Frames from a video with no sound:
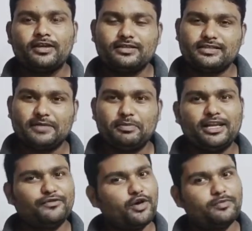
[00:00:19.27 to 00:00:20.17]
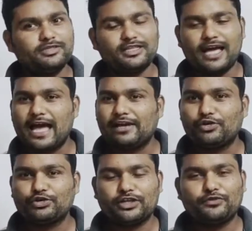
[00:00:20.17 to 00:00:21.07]
set builder forms and
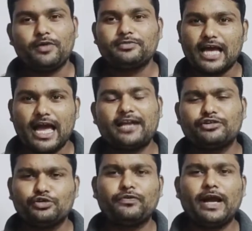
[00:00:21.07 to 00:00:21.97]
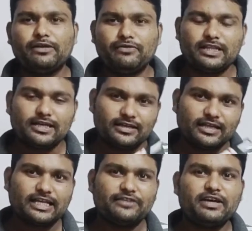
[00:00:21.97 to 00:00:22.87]
roster forms and to find whether
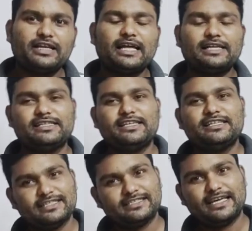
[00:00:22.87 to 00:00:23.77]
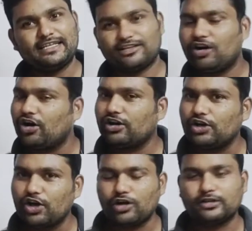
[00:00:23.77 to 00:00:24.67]
the given collection is a set or
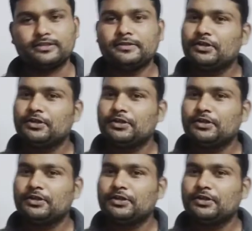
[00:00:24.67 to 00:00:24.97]
not.